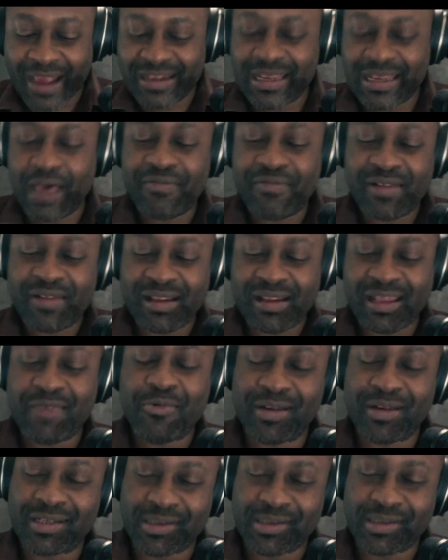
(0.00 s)
But I
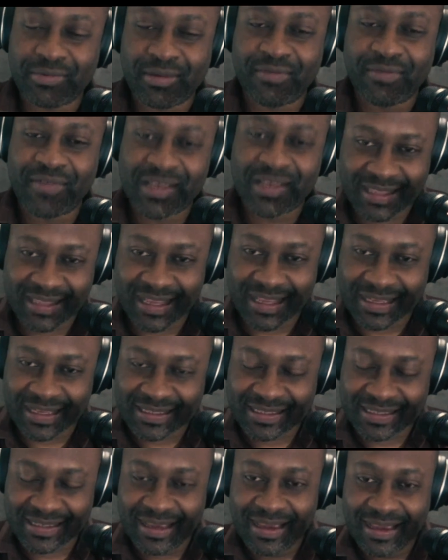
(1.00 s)
definitely wanted to revisit
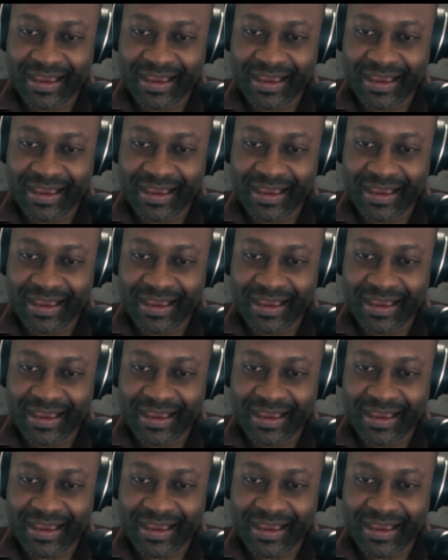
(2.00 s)
this